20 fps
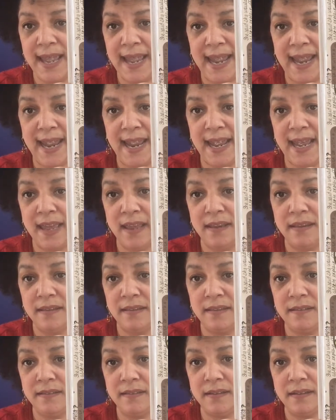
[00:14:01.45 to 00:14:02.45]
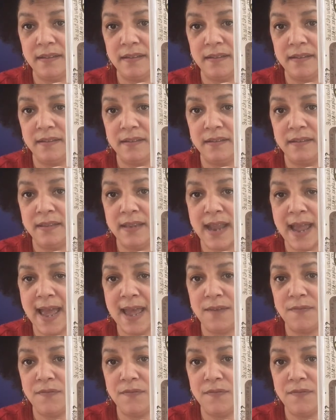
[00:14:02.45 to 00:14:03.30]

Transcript: and not